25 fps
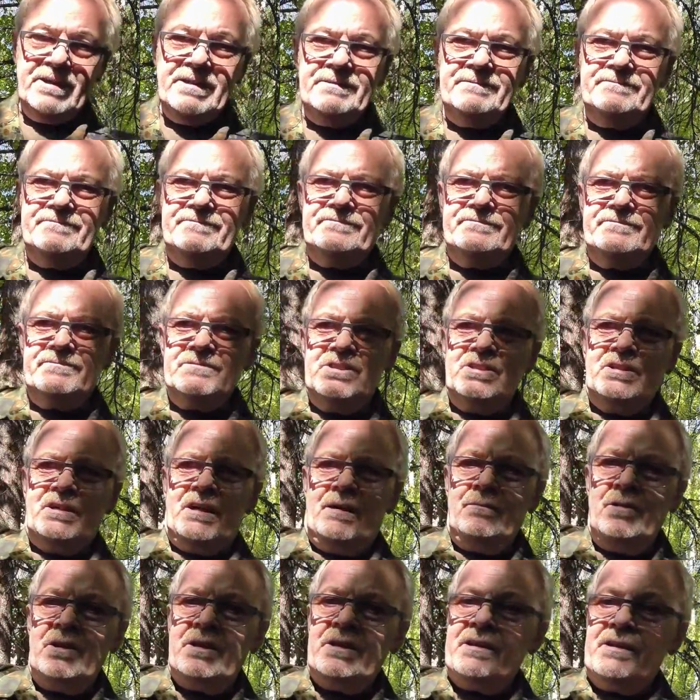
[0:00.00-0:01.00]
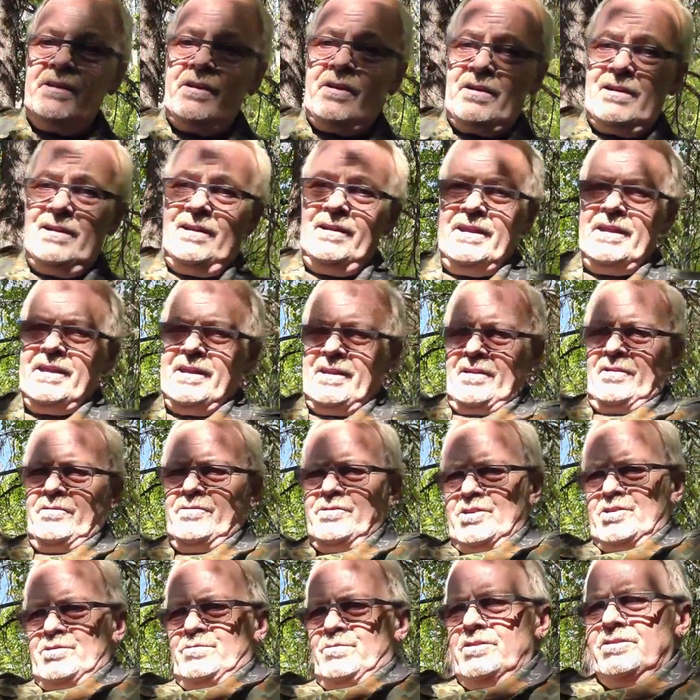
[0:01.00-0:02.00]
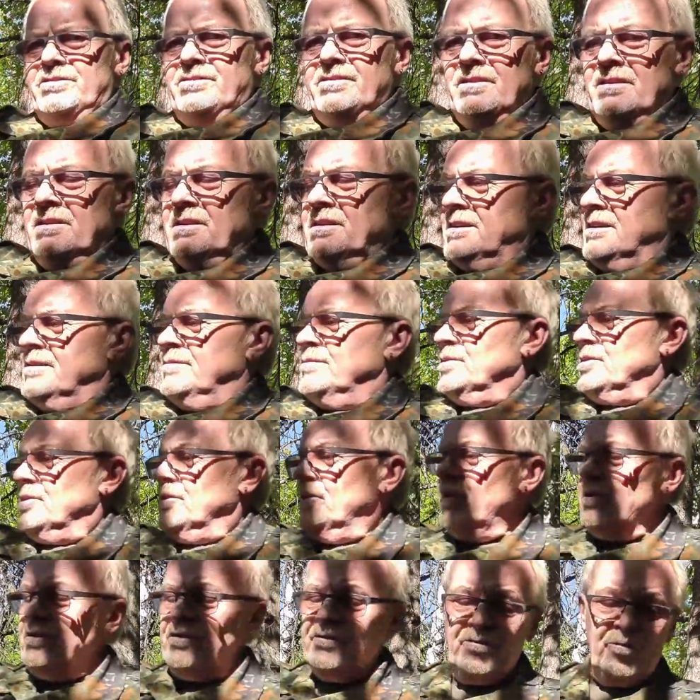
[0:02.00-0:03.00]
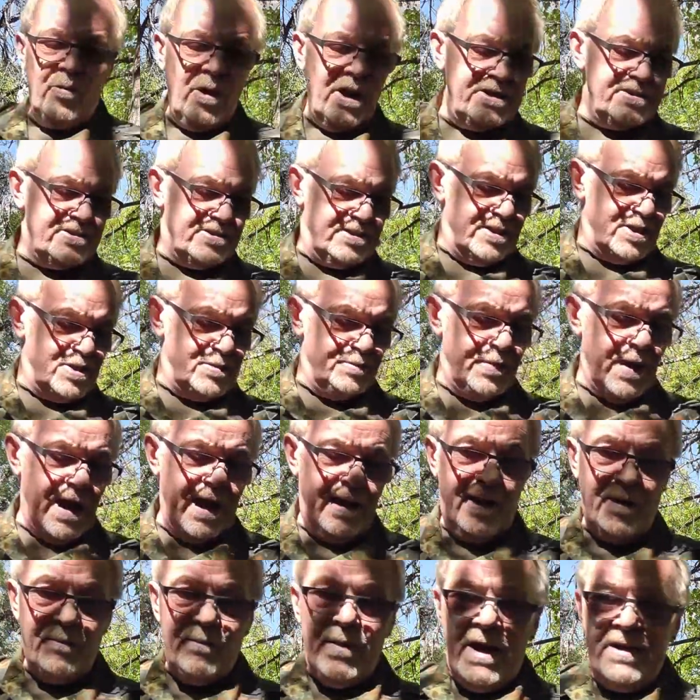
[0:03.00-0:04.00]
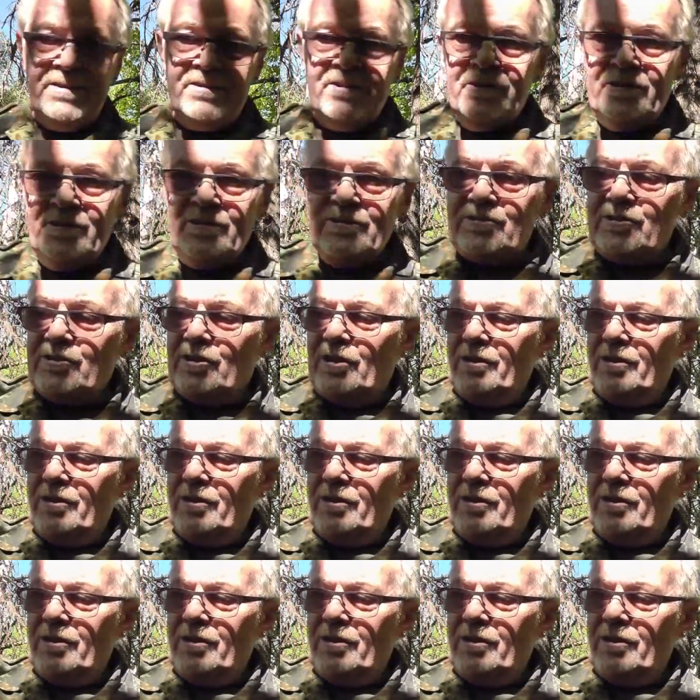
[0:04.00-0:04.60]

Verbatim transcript: uh, you know I'm leaning, leaning on this with a lot of weight and it's barely bending at